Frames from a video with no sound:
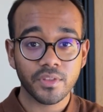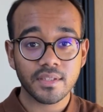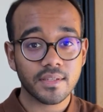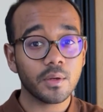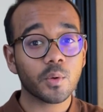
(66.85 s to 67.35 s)

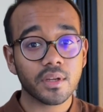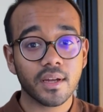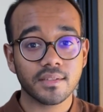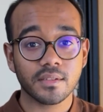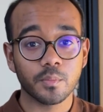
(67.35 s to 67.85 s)
Staying
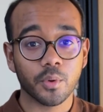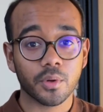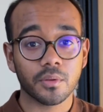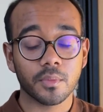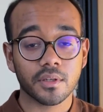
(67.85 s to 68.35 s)
organized is
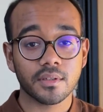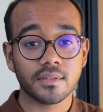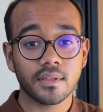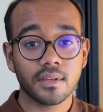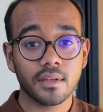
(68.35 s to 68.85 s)
important
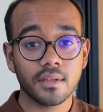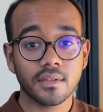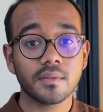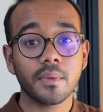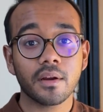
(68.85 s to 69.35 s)
because it
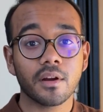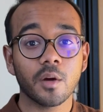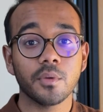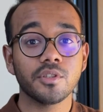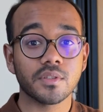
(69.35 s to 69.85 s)
doesn't matter how
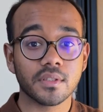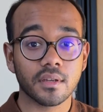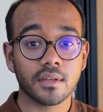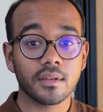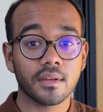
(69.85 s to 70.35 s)
much you
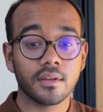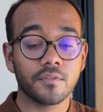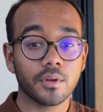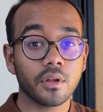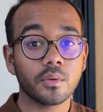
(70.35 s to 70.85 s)
study,
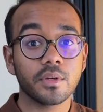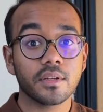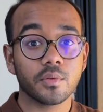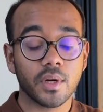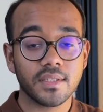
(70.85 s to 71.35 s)
if you're not doing it
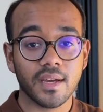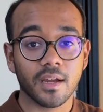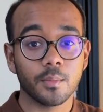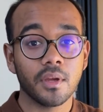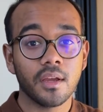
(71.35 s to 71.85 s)
at the right
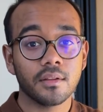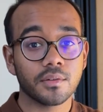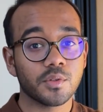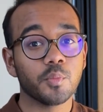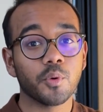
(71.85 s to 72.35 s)
time,
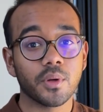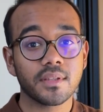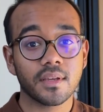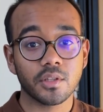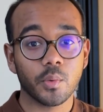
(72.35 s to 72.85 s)
there's no
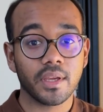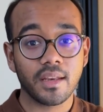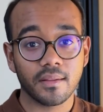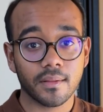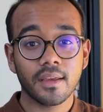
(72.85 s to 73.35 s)
point in doing
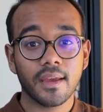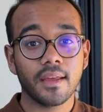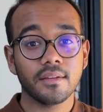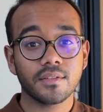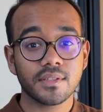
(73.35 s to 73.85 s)
anything.
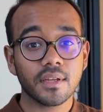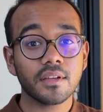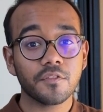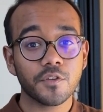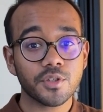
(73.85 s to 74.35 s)
And to
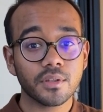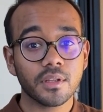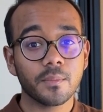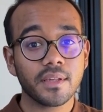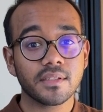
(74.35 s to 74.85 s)
study
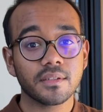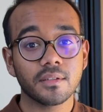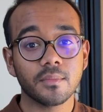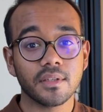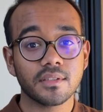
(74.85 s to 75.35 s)
efficiently
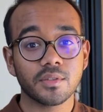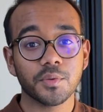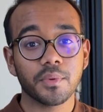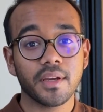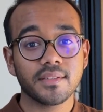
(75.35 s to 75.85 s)
basically means to
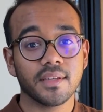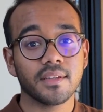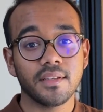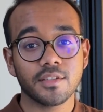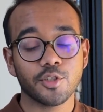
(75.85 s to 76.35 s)
apply
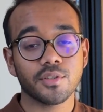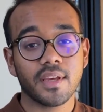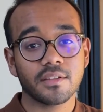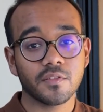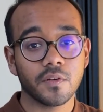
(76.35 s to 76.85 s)
techniques such as
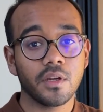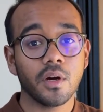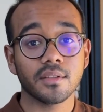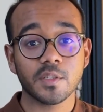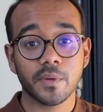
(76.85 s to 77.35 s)
active
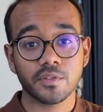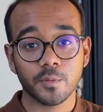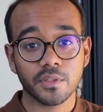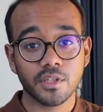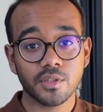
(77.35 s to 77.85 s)
recall and spaced
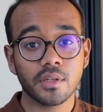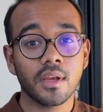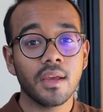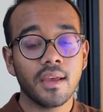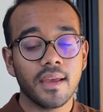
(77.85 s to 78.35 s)
repetition
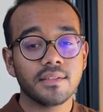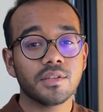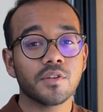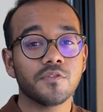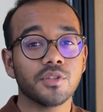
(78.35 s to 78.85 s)

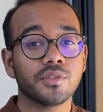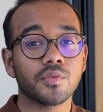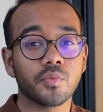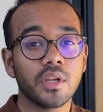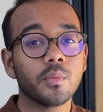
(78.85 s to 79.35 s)
instead of just
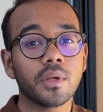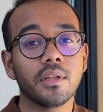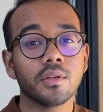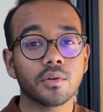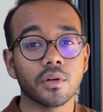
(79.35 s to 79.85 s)

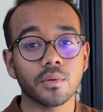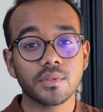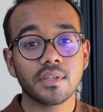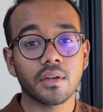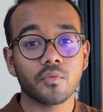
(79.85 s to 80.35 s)
rereading your
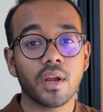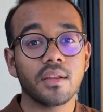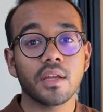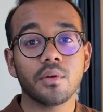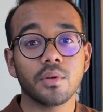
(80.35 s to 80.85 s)
notes and
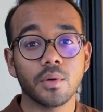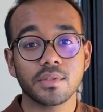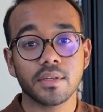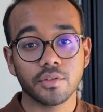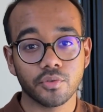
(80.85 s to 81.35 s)
writing out
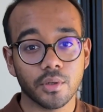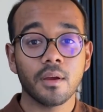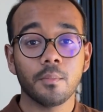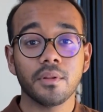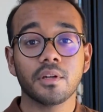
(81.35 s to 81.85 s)
notes like a
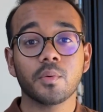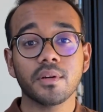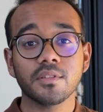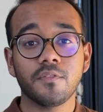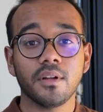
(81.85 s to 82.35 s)
drone. But the
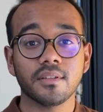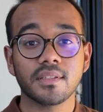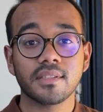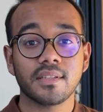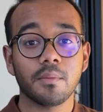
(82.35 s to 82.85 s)
crux of all of
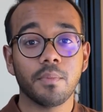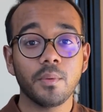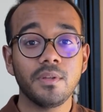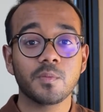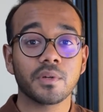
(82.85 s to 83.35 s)
this is that
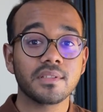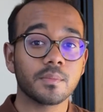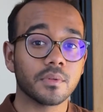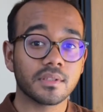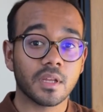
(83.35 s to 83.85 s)
both these
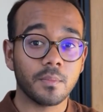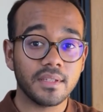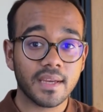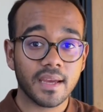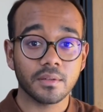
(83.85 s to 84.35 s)
principles can be
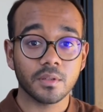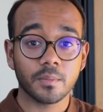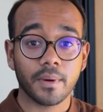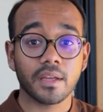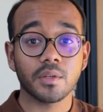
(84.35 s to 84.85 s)

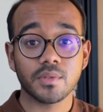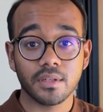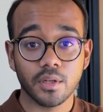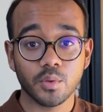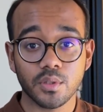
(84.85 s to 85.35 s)
tackled by
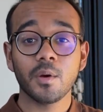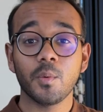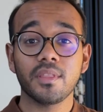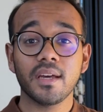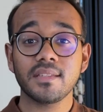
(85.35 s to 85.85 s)
using Notion.
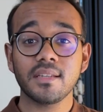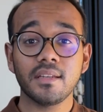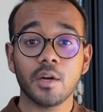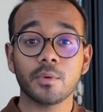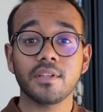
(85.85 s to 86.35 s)
With that
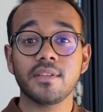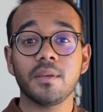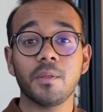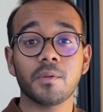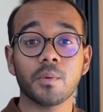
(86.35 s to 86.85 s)
said, now I'm going to
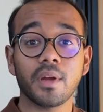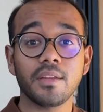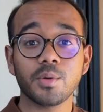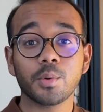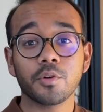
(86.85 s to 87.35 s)
take you through
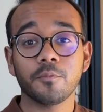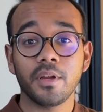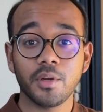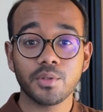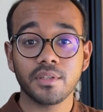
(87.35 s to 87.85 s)
a tour of
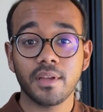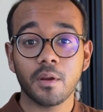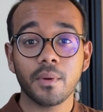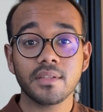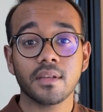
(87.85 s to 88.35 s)
my Notion
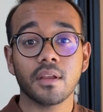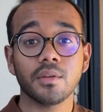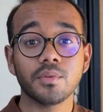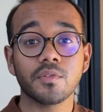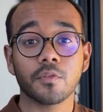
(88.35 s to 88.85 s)
database that I
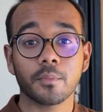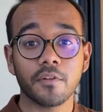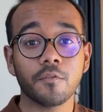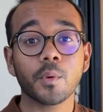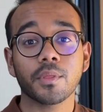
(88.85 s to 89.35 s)
used for
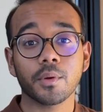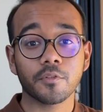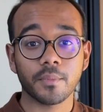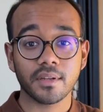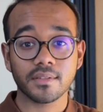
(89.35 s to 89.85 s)
my fourth year
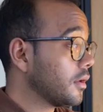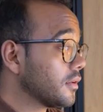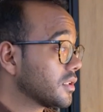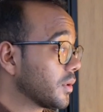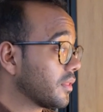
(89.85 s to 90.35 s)
of medicine.
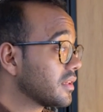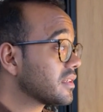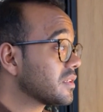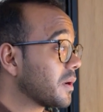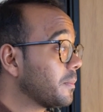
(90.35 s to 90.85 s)
So this
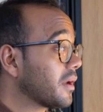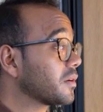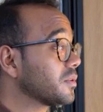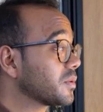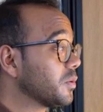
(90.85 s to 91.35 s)
is my
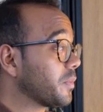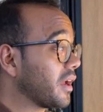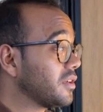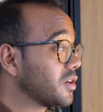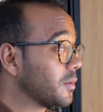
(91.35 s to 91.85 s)
medical school
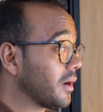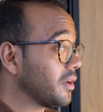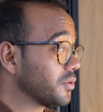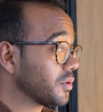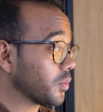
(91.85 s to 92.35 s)
page in my
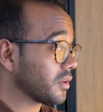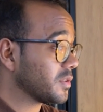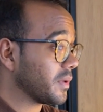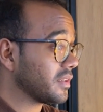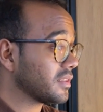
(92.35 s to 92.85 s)
Notion
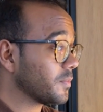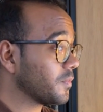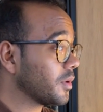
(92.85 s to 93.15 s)
workspace.